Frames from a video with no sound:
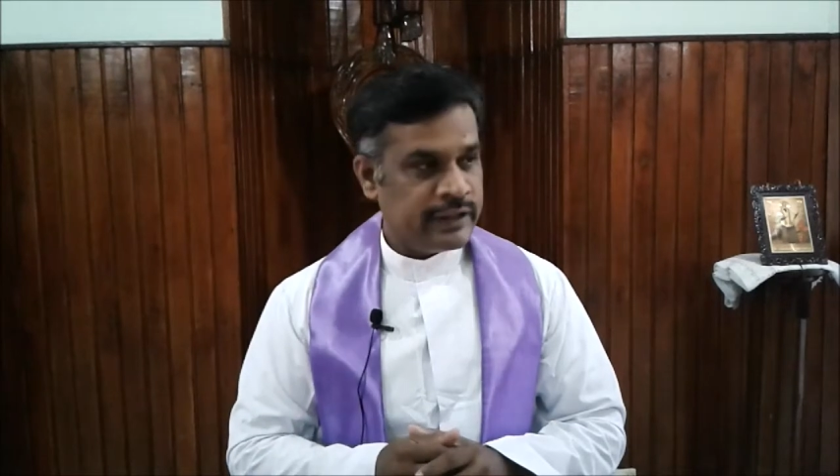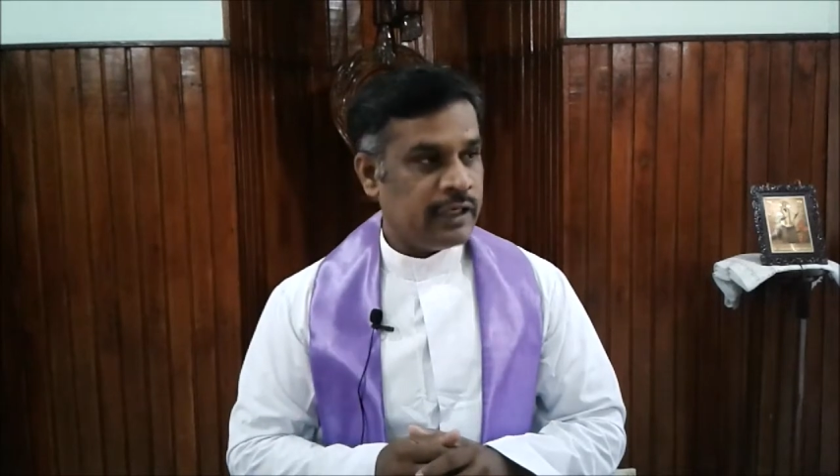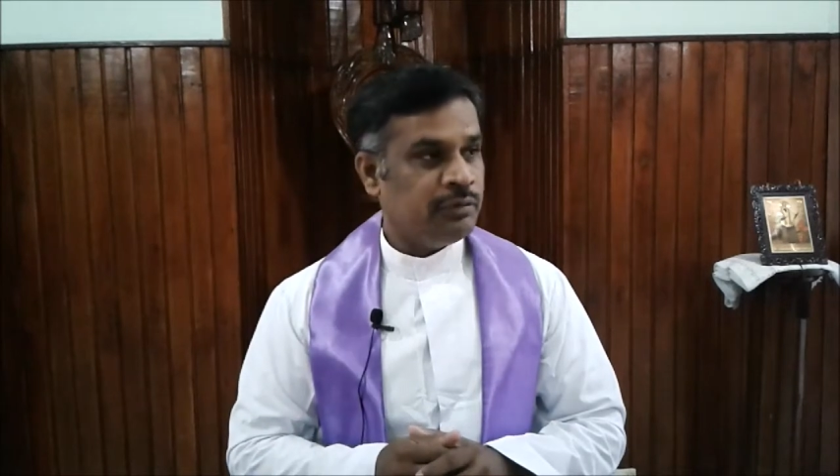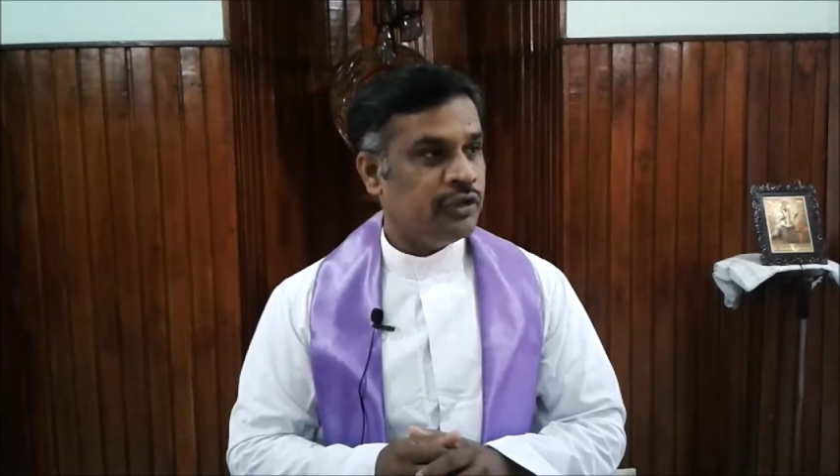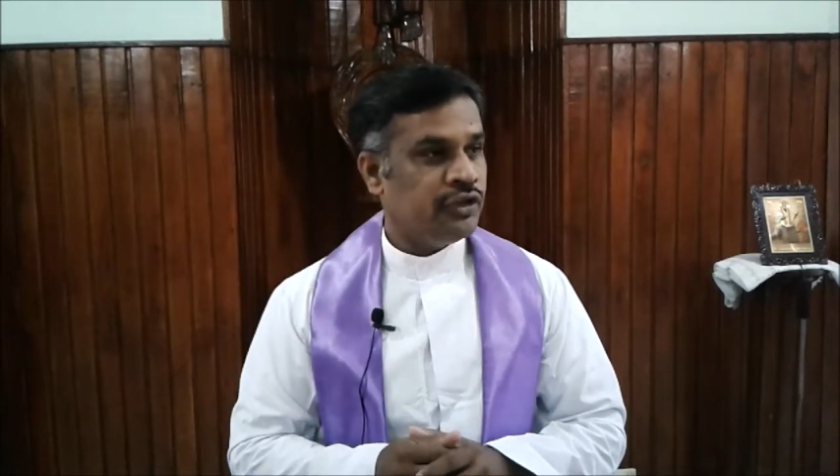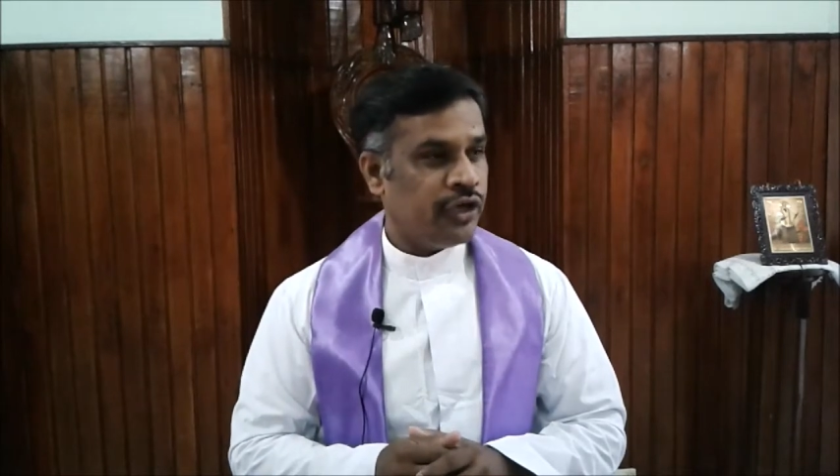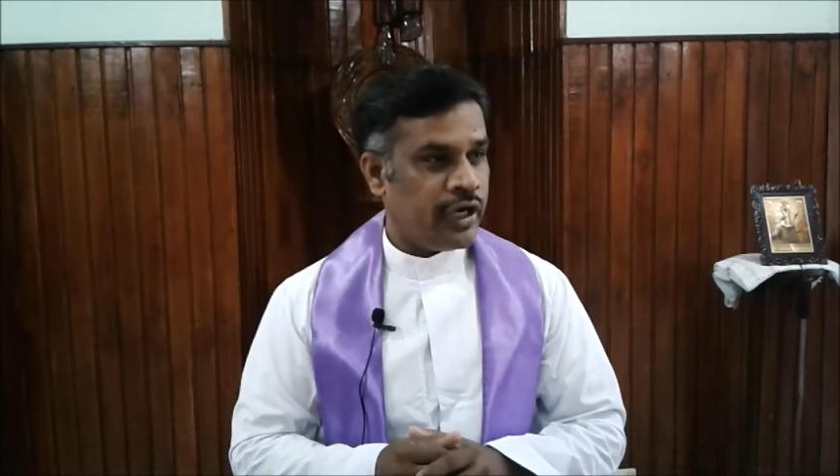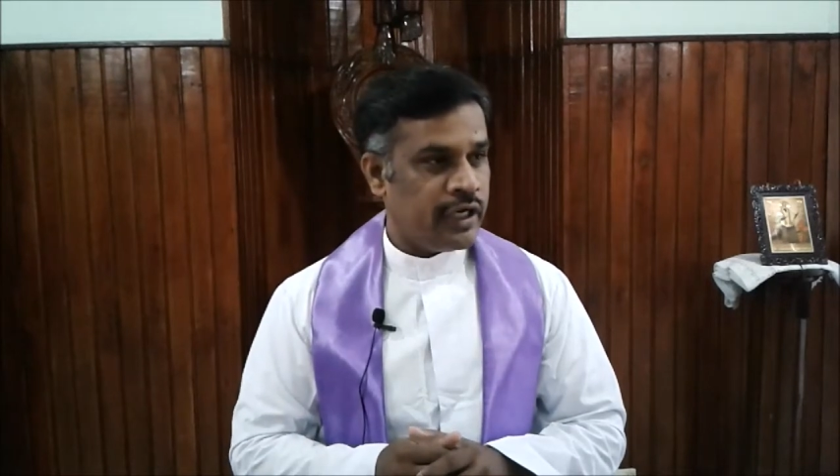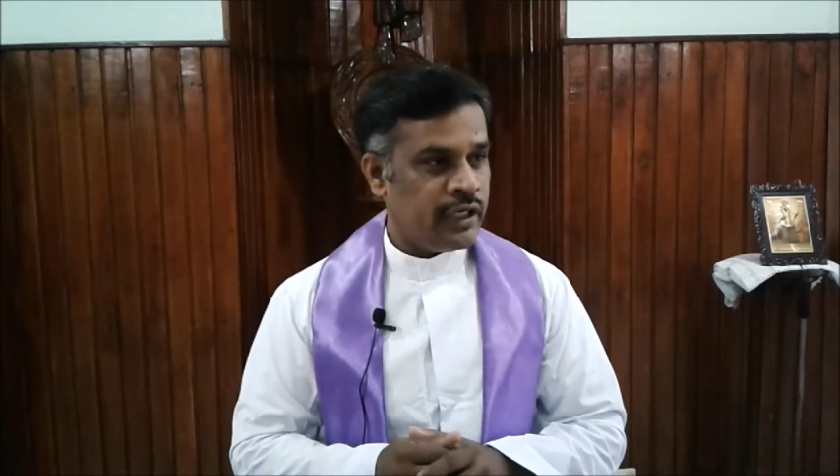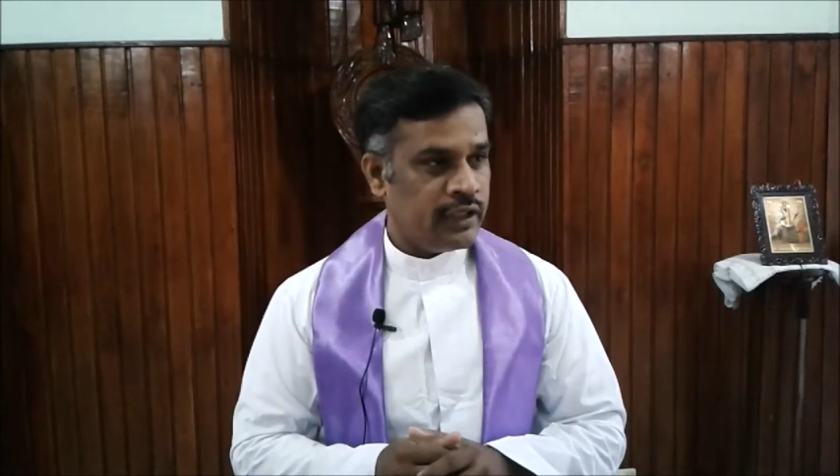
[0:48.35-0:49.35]
chapter
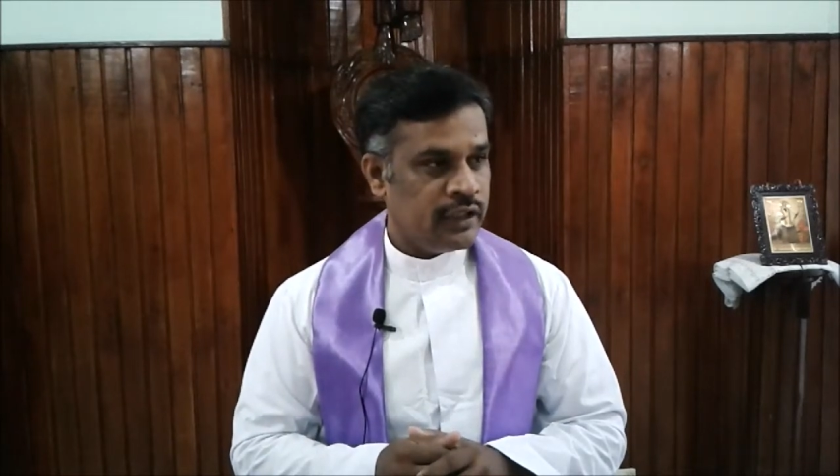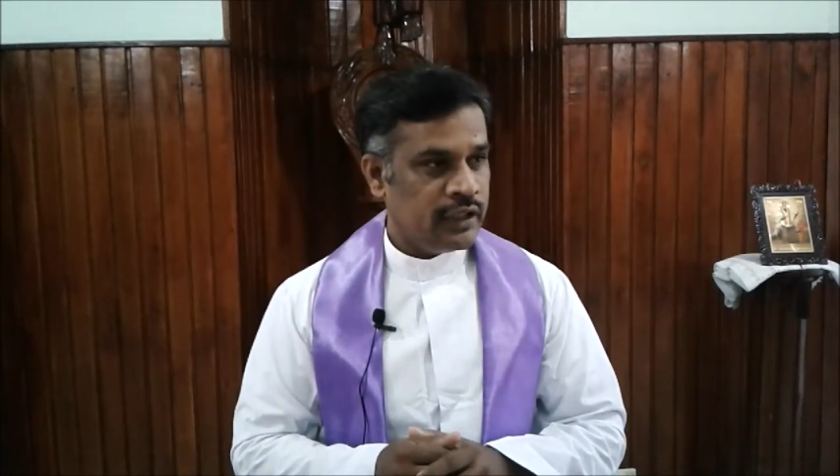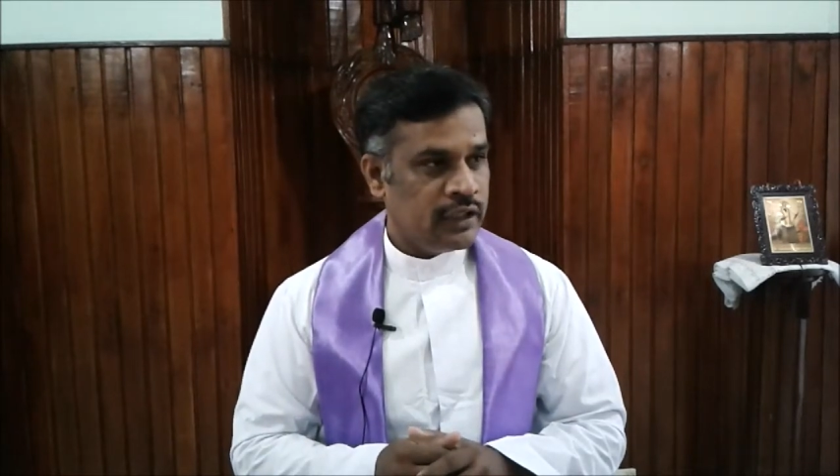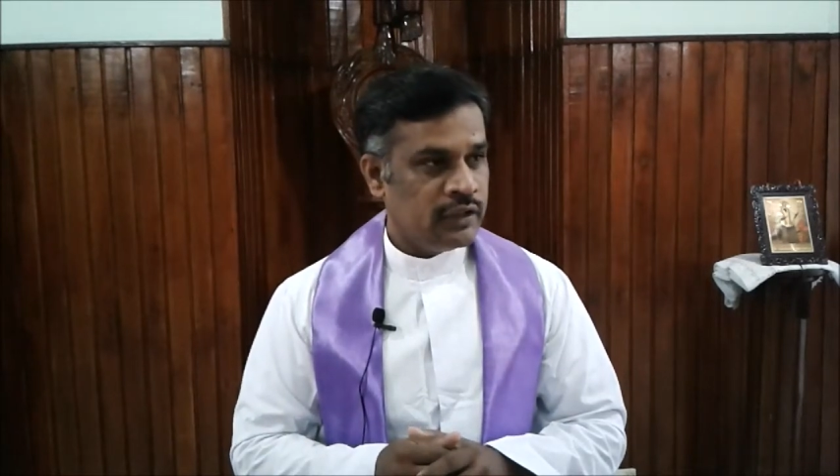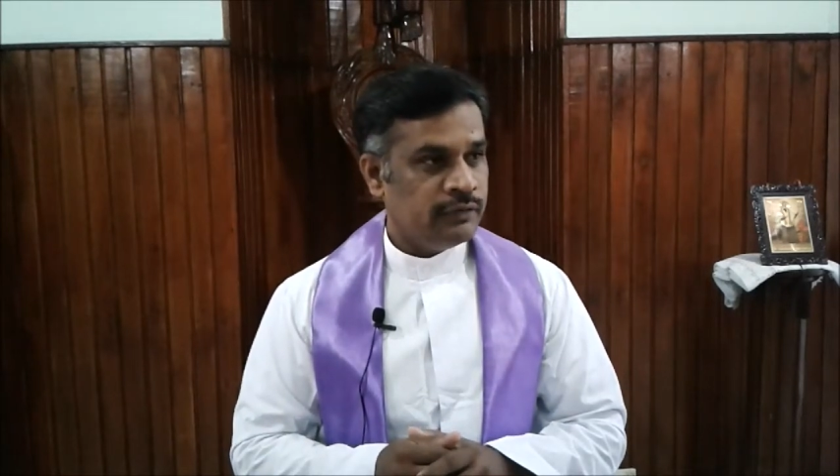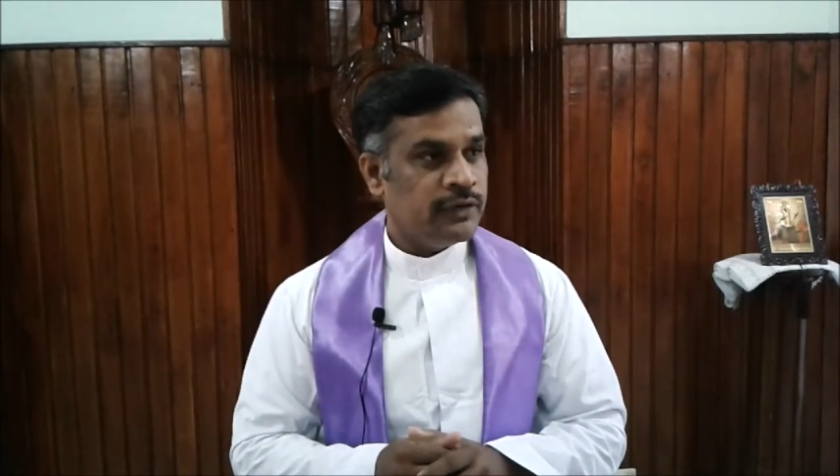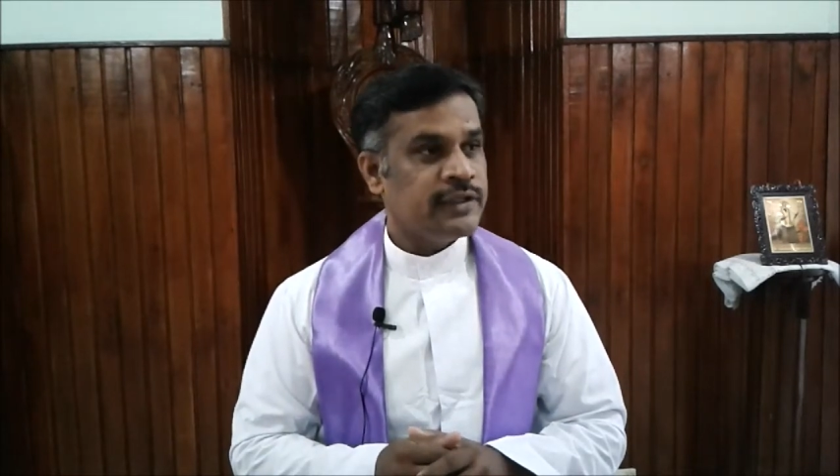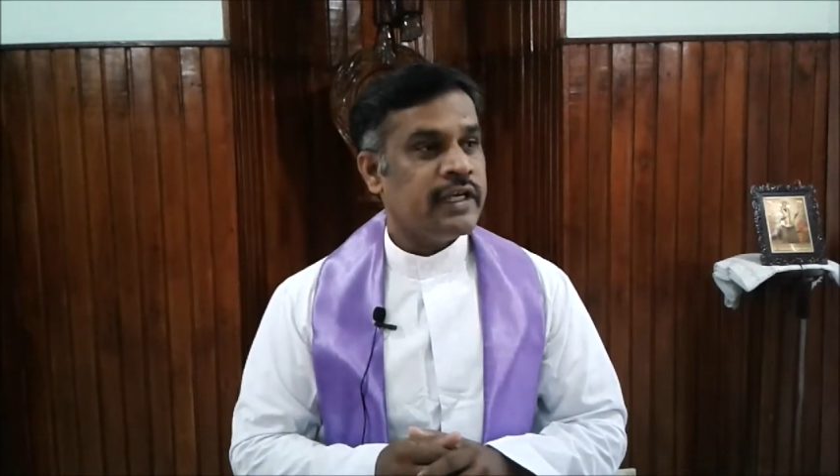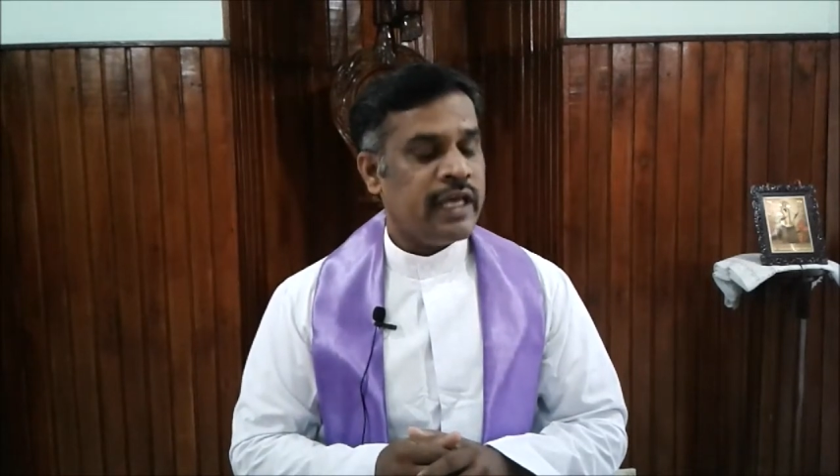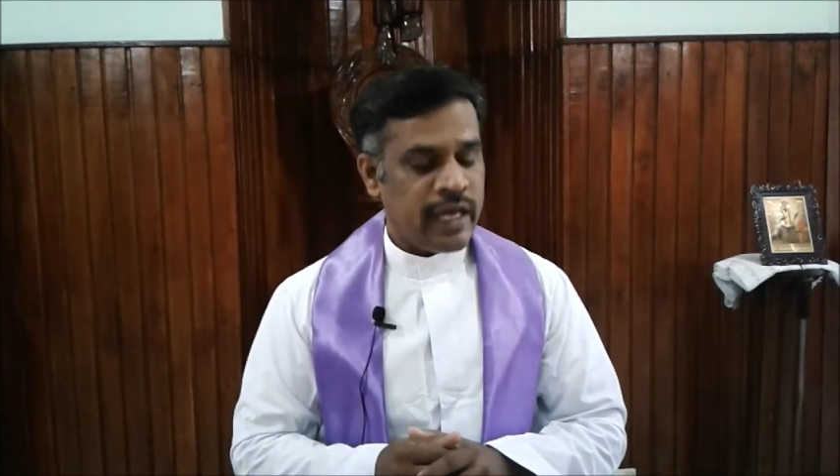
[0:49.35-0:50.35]
3,
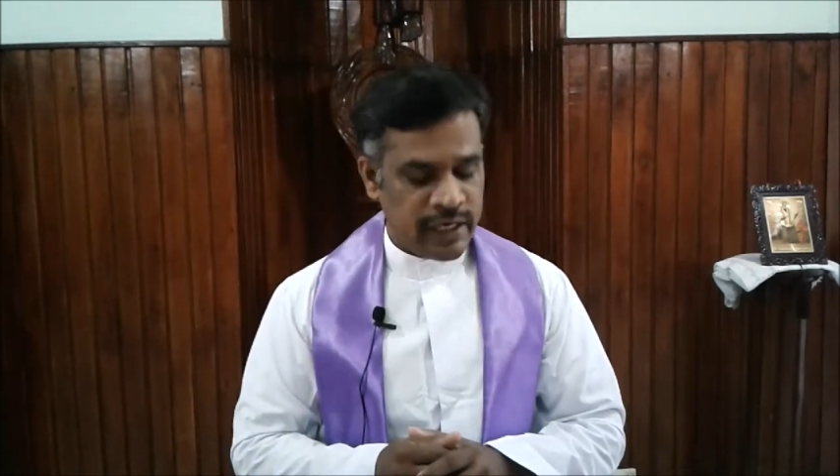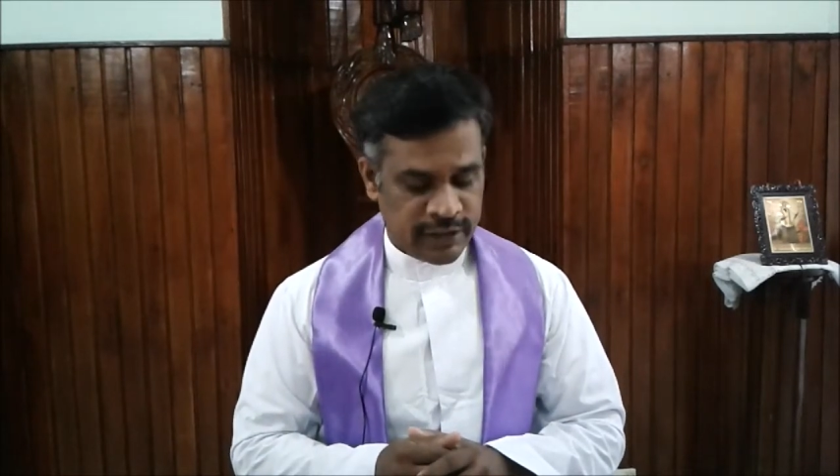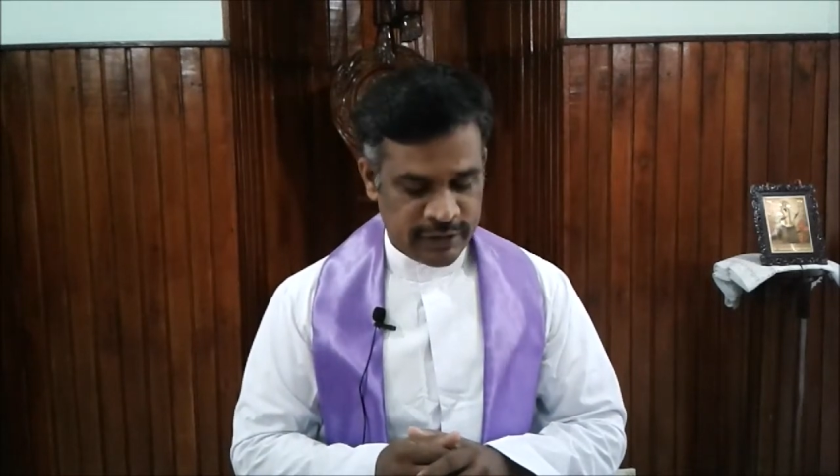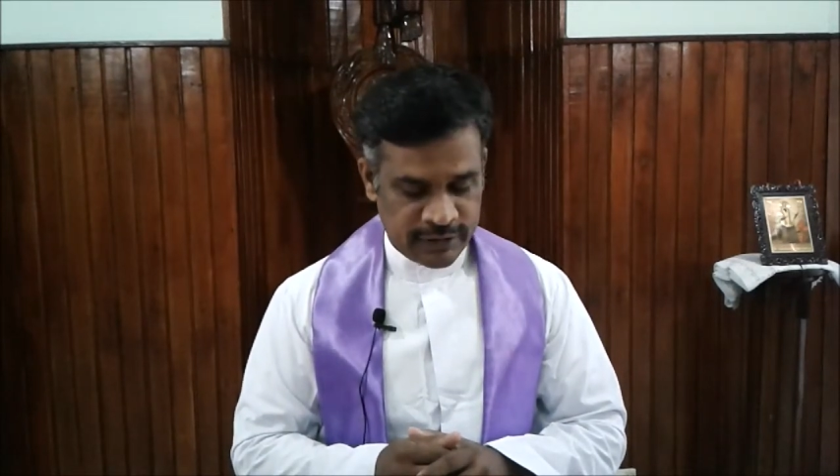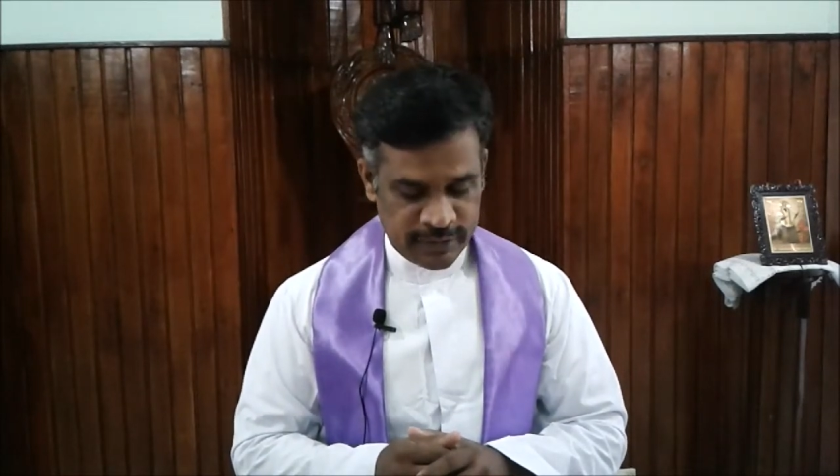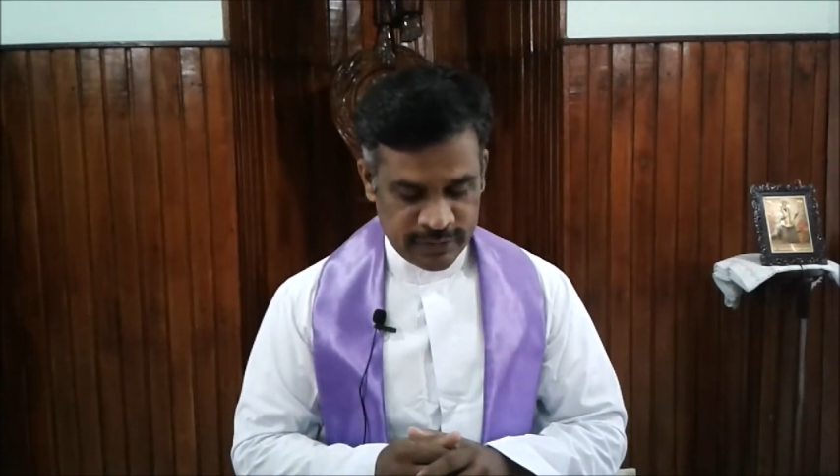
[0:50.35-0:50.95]
verse 8,